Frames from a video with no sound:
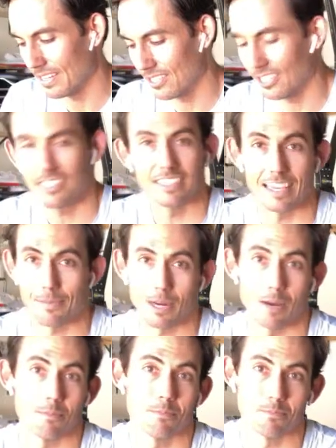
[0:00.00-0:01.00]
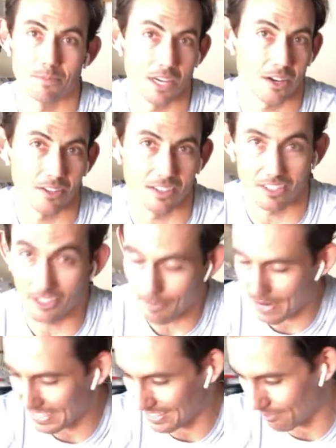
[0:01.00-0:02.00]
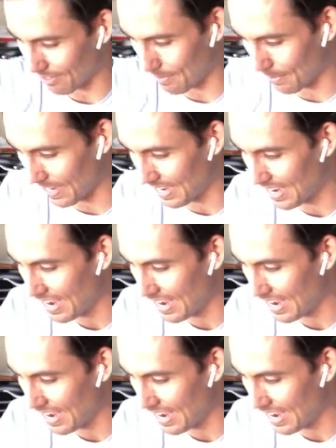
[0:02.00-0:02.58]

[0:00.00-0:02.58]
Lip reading: just keep it up. Y'all, you're an amazing family.